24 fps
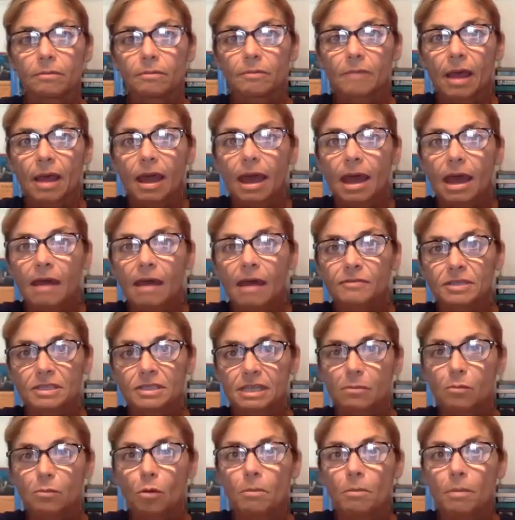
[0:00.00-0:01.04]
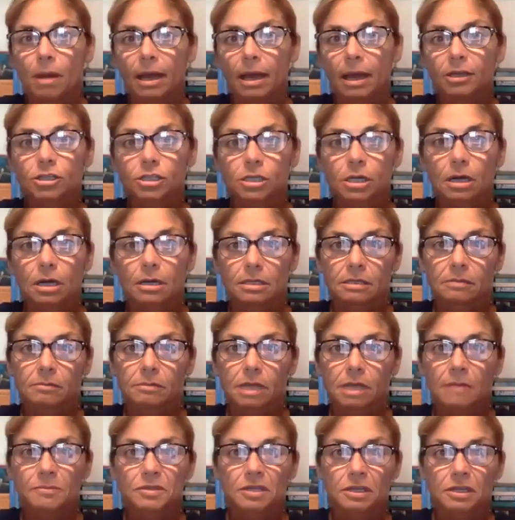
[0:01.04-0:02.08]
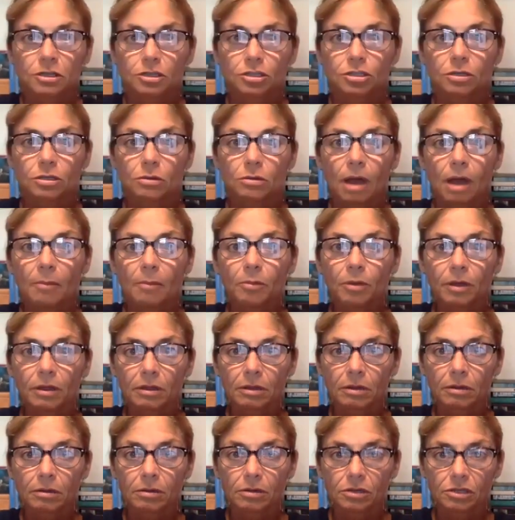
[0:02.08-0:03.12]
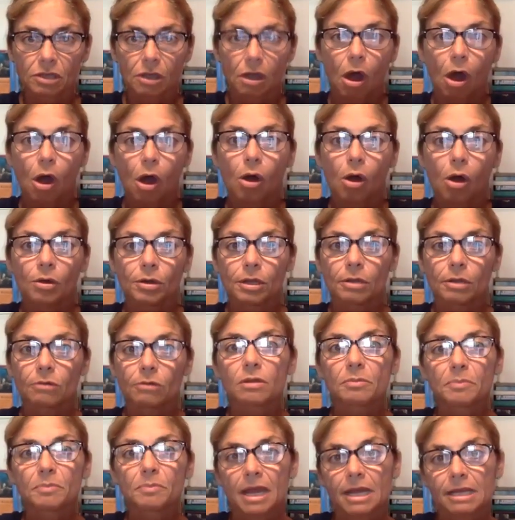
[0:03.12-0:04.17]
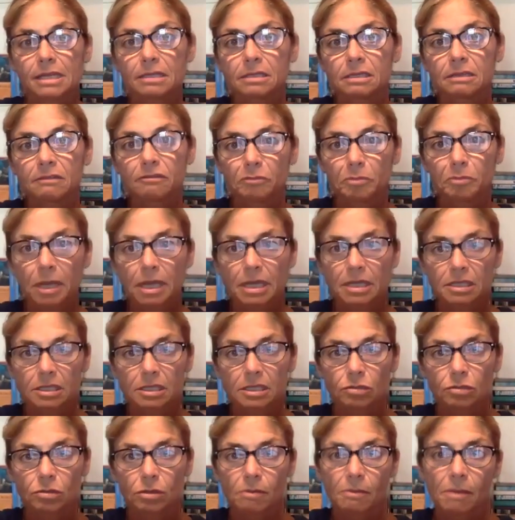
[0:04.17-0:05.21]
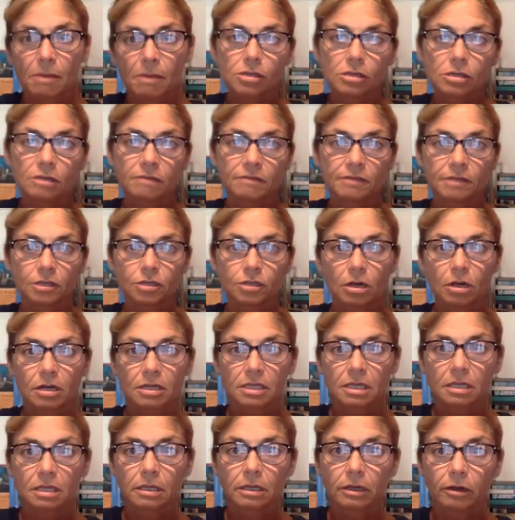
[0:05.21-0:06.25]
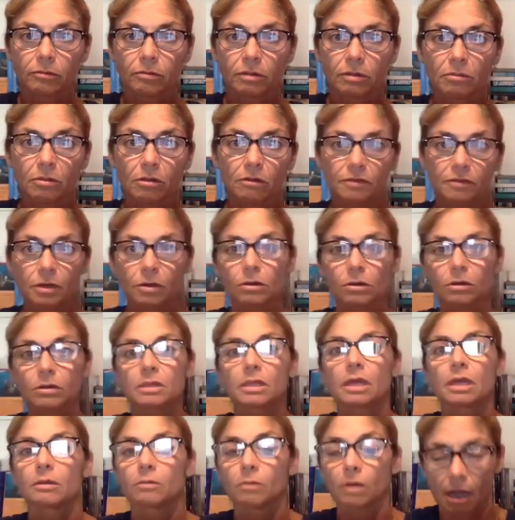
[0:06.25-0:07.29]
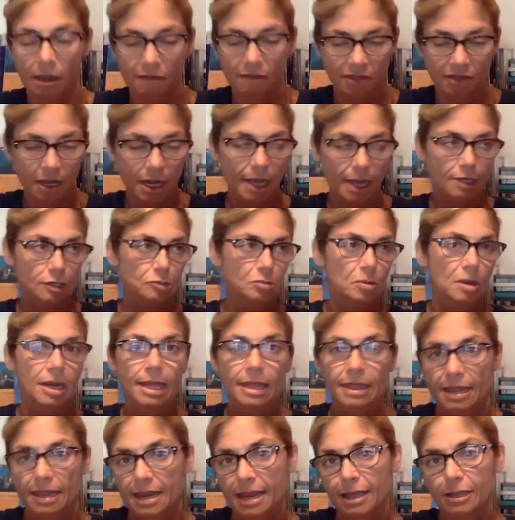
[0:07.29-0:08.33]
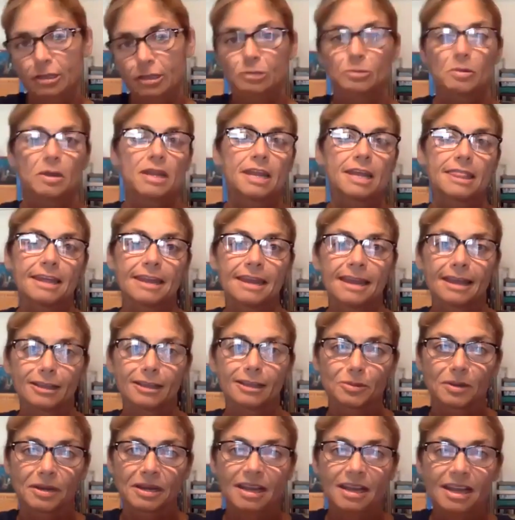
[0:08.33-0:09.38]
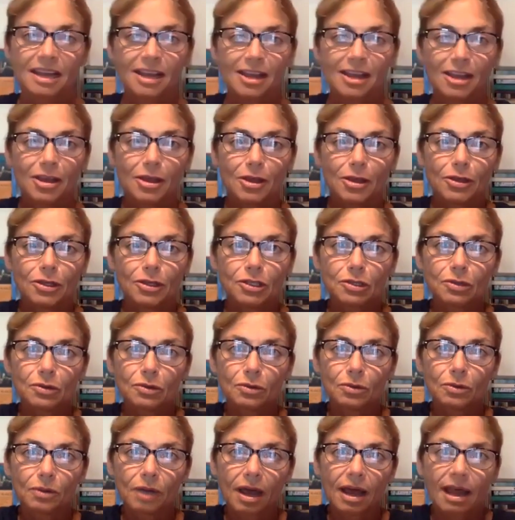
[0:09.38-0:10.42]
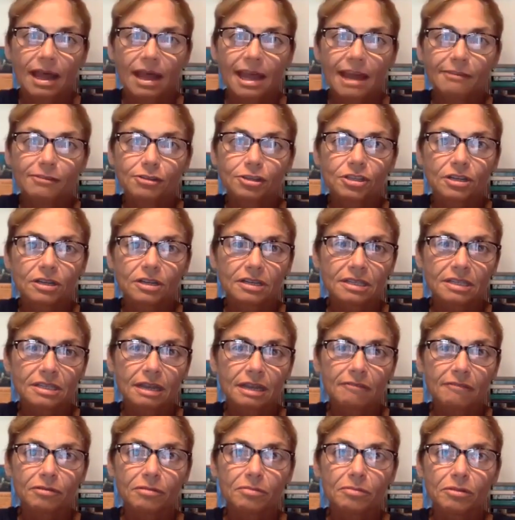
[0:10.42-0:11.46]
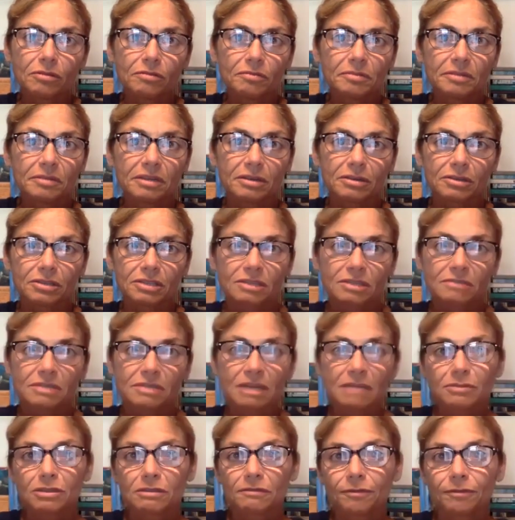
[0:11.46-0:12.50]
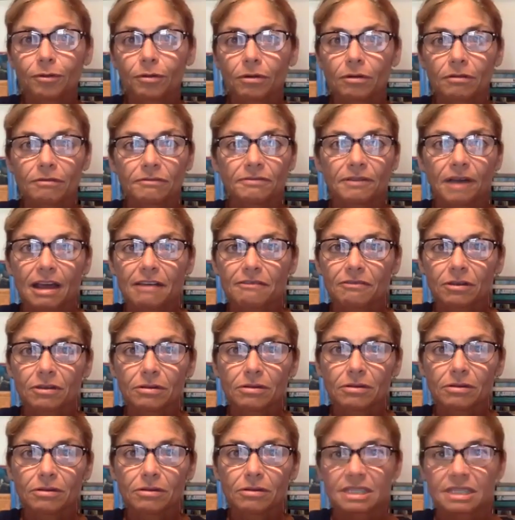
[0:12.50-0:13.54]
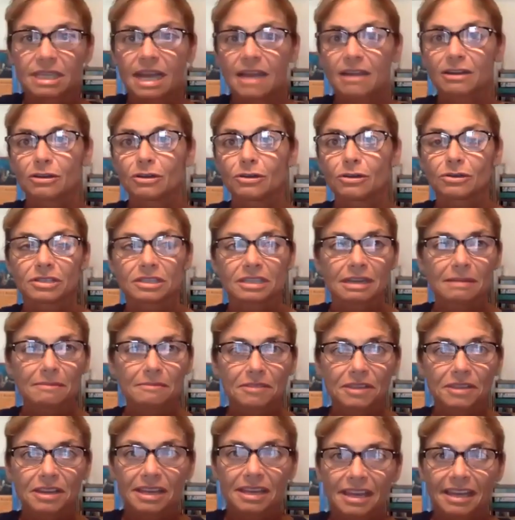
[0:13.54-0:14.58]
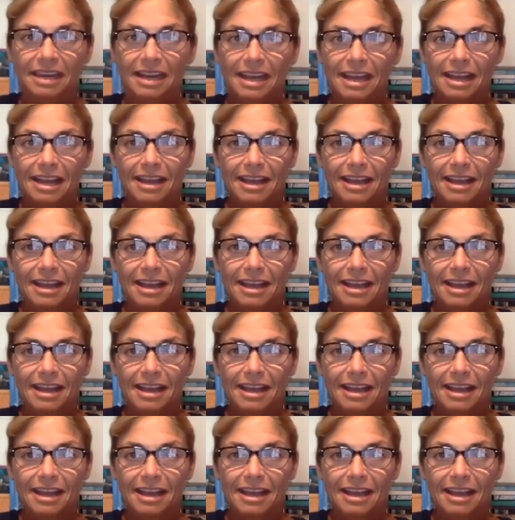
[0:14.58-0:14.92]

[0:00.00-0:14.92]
have some of my sharks sometimes that show up with hooks on a repetitive basis. So imagine if the sharks I didn't remove the hook, then it would have the next one and the next one and the next one. So I have sharks that have removed, you know, sometimes four or five hooks, 10 hooks. And I'm thinking,